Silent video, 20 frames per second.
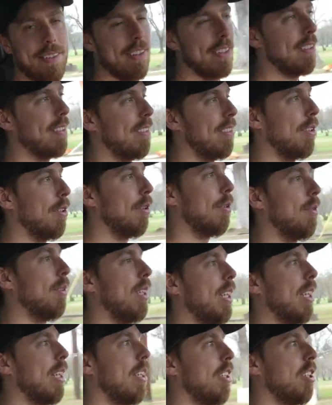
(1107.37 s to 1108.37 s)
and so
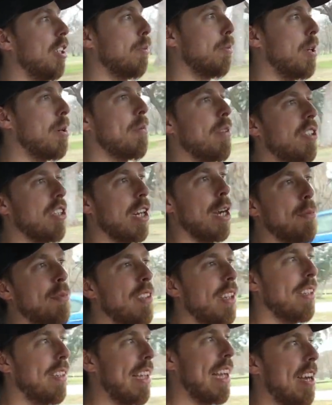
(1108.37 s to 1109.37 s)
you're pretty much
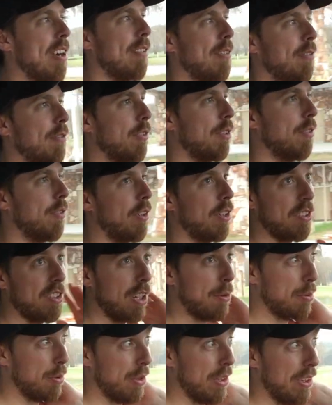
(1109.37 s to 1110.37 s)
upside down for the first
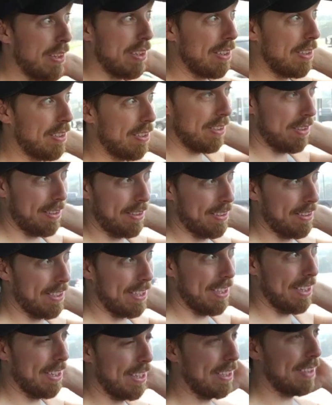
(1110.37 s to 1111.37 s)
couple of years. Yeah.